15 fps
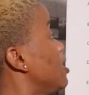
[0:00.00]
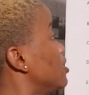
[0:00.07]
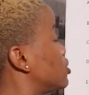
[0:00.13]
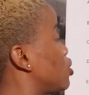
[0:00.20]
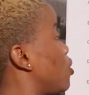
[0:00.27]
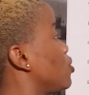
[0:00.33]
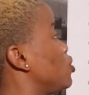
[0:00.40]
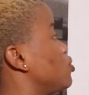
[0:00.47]

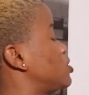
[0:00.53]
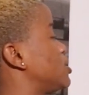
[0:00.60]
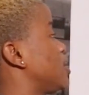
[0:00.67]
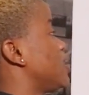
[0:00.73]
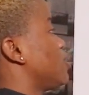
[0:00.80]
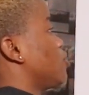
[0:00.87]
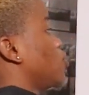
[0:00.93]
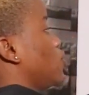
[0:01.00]
So you
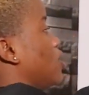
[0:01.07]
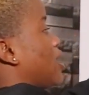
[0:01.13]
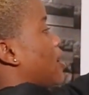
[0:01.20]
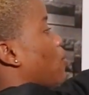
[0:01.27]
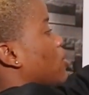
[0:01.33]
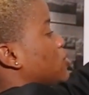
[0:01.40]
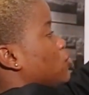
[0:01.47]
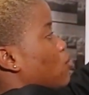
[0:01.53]
see, you look
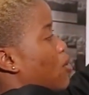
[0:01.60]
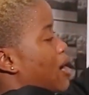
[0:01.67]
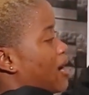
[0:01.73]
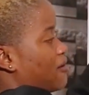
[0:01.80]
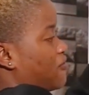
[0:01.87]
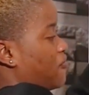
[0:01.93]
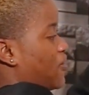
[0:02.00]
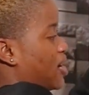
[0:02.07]
at what you
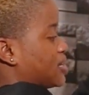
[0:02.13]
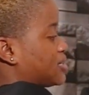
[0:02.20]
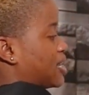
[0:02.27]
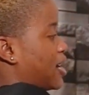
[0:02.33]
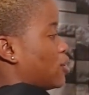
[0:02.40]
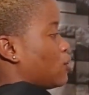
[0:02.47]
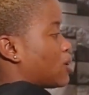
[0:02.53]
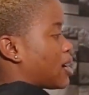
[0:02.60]
have first
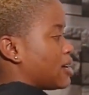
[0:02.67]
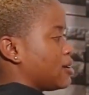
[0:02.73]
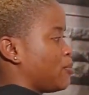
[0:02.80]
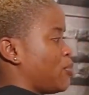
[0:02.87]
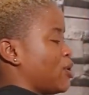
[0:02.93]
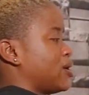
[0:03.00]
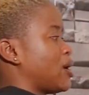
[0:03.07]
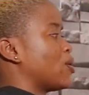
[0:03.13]
and you look at the
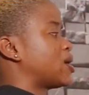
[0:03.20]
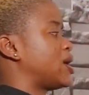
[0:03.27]
board.